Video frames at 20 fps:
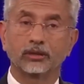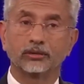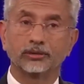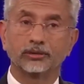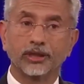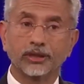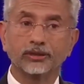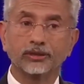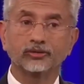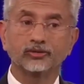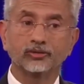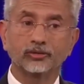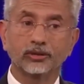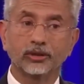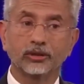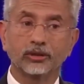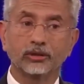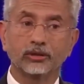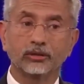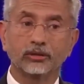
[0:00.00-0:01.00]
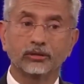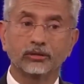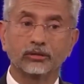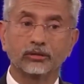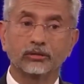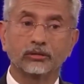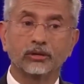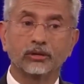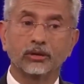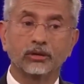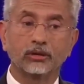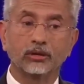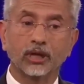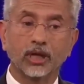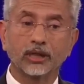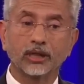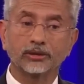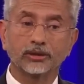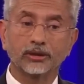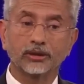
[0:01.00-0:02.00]
there is,
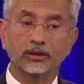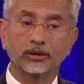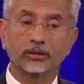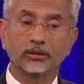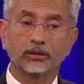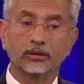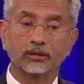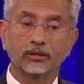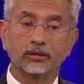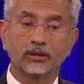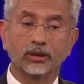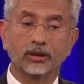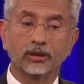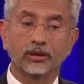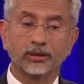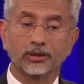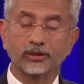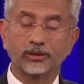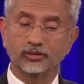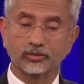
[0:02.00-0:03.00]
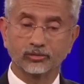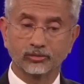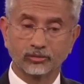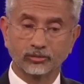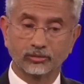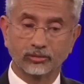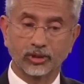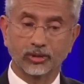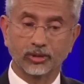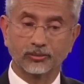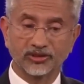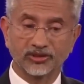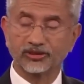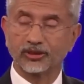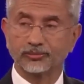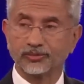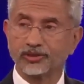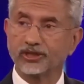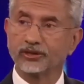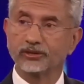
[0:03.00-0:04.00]
I think, a
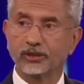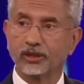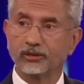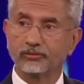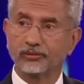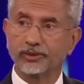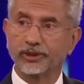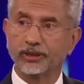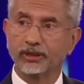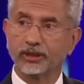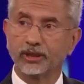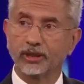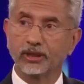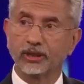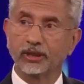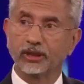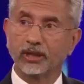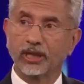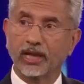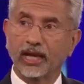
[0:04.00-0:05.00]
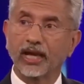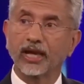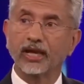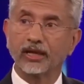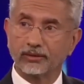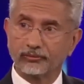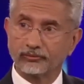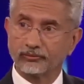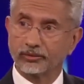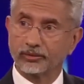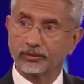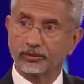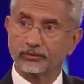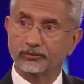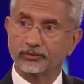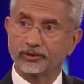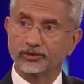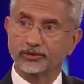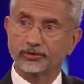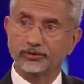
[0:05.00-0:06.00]
perception that we have,
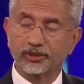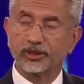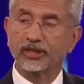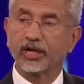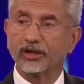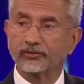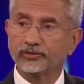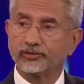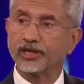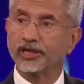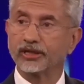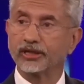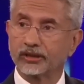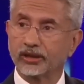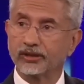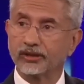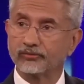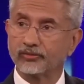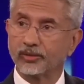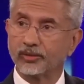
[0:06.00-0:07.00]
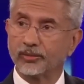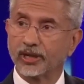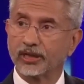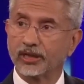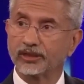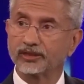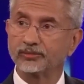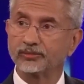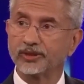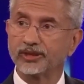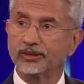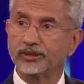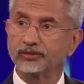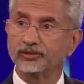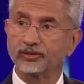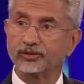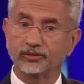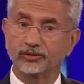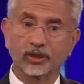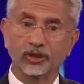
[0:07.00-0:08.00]
which derives directly from our
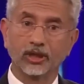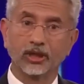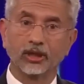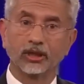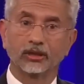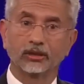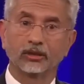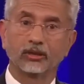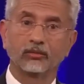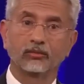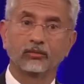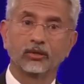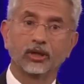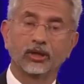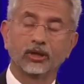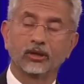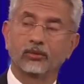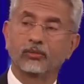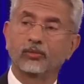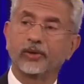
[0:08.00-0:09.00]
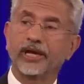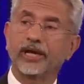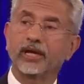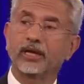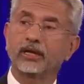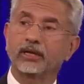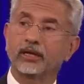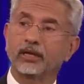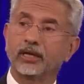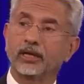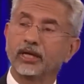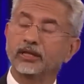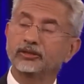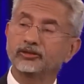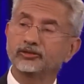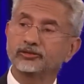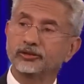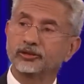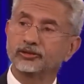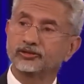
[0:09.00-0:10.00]
experiences. Now, where
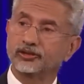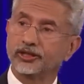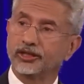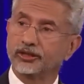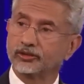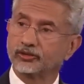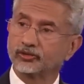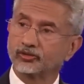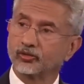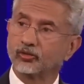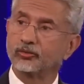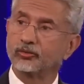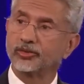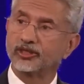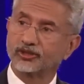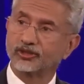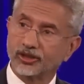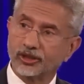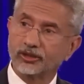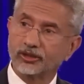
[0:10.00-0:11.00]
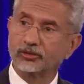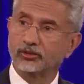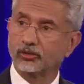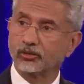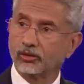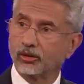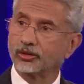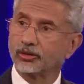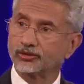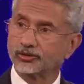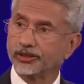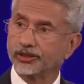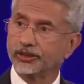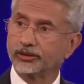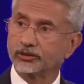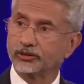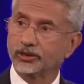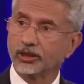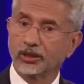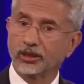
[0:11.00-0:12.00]
else the status quo may change or not
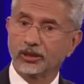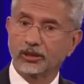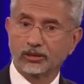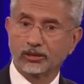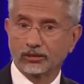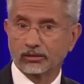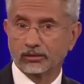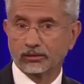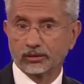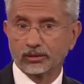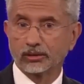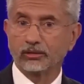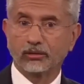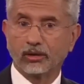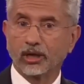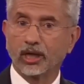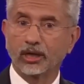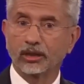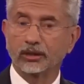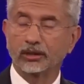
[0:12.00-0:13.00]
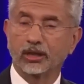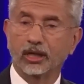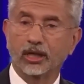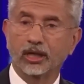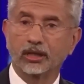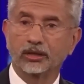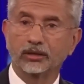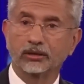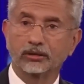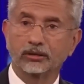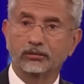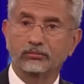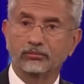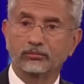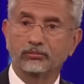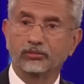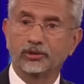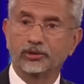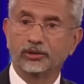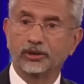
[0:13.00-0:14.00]
change, I
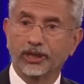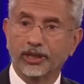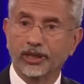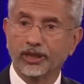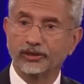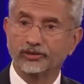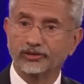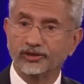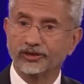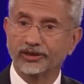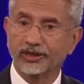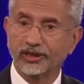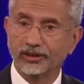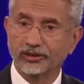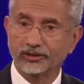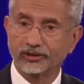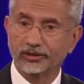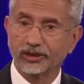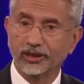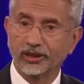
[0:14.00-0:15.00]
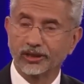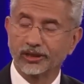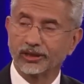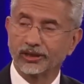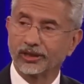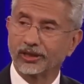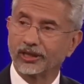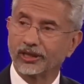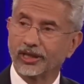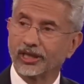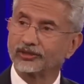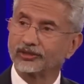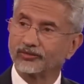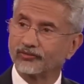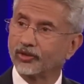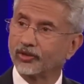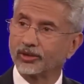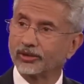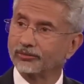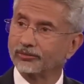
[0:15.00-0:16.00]
would hesitate as a
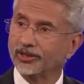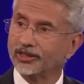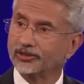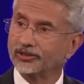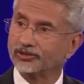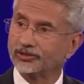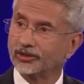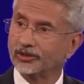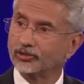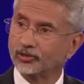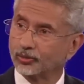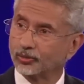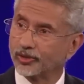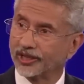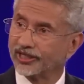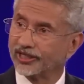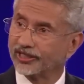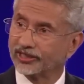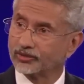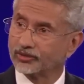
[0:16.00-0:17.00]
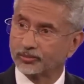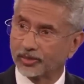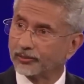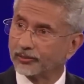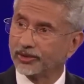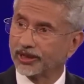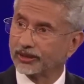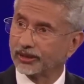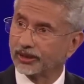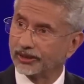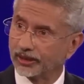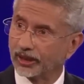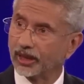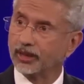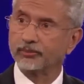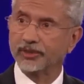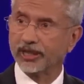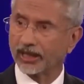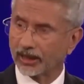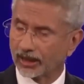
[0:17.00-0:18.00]
foreign minister to predict publicly.
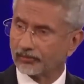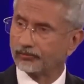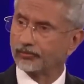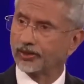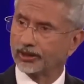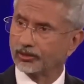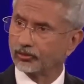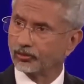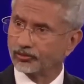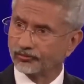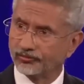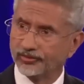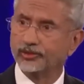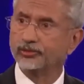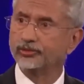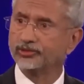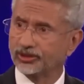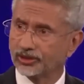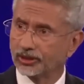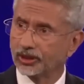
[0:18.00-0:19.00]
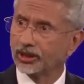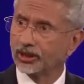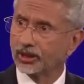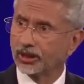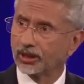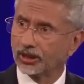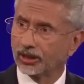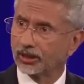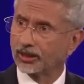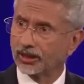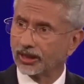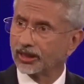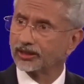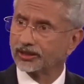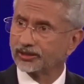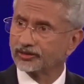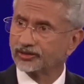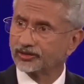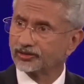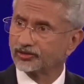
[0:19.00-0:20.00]
I may have my own views and
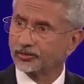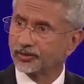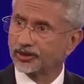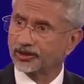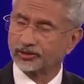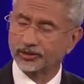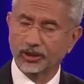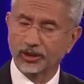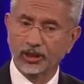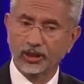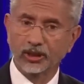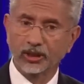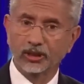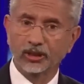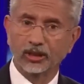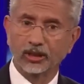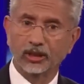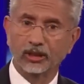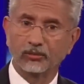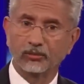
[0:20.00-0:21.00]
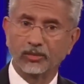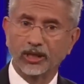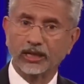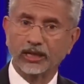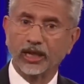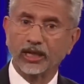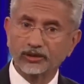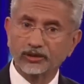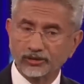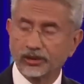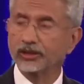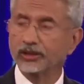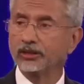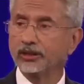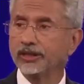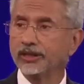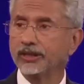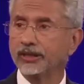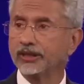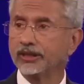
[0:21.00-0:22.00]
assessments. But I
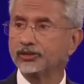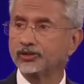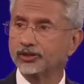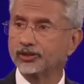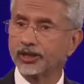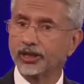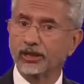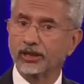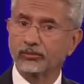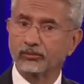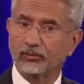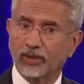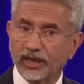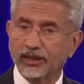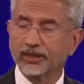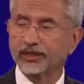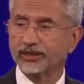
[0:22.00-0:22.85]
certainly can share my